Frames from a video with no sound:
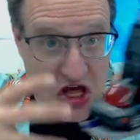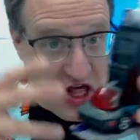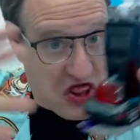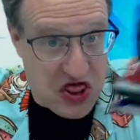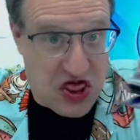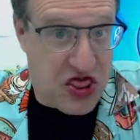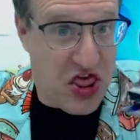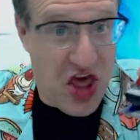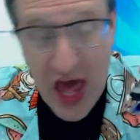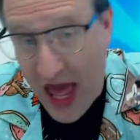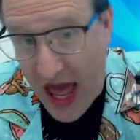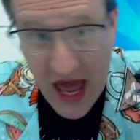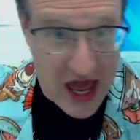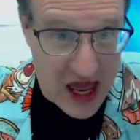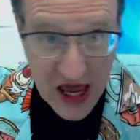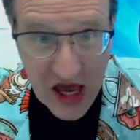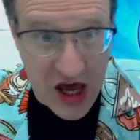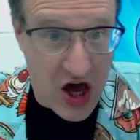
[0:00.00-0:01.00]

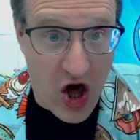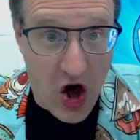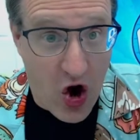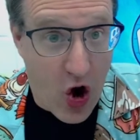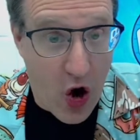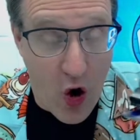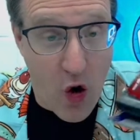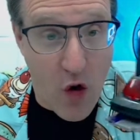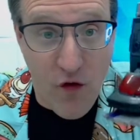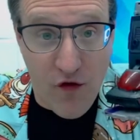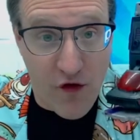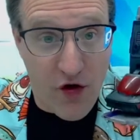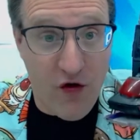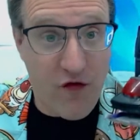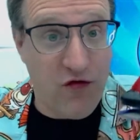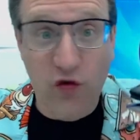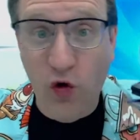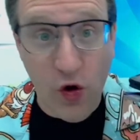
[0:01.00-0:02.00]
thing
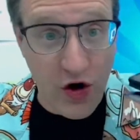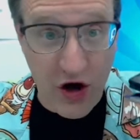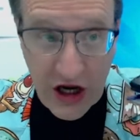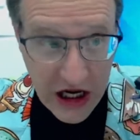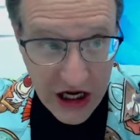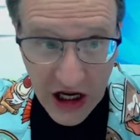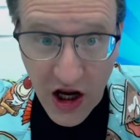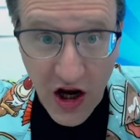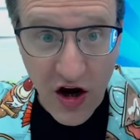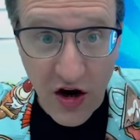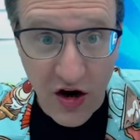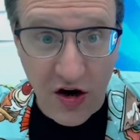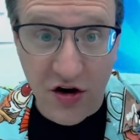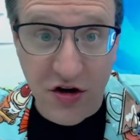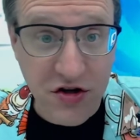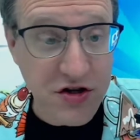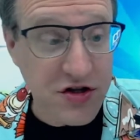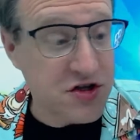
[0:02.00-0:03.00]
over forty
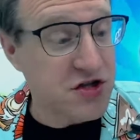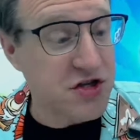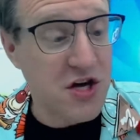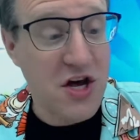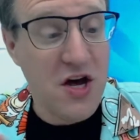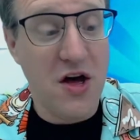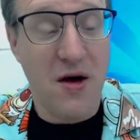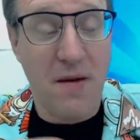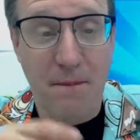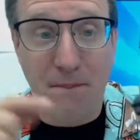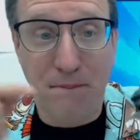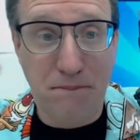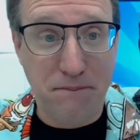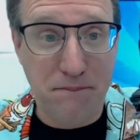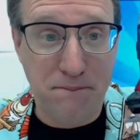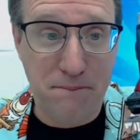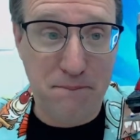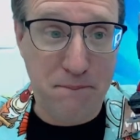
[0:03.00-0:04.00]
years,
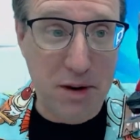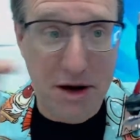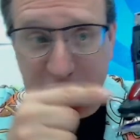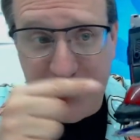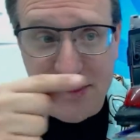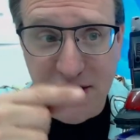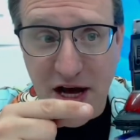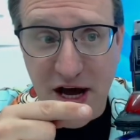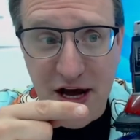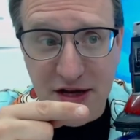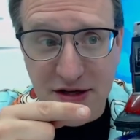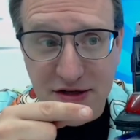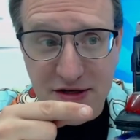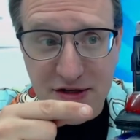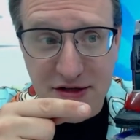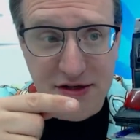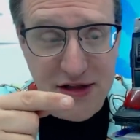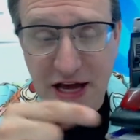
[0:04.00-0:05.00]
but it's not,
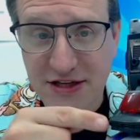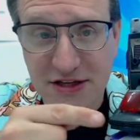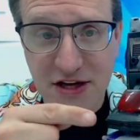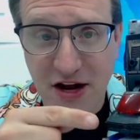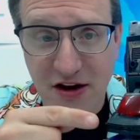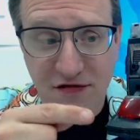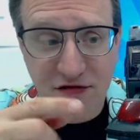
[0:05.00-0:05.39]
that's not a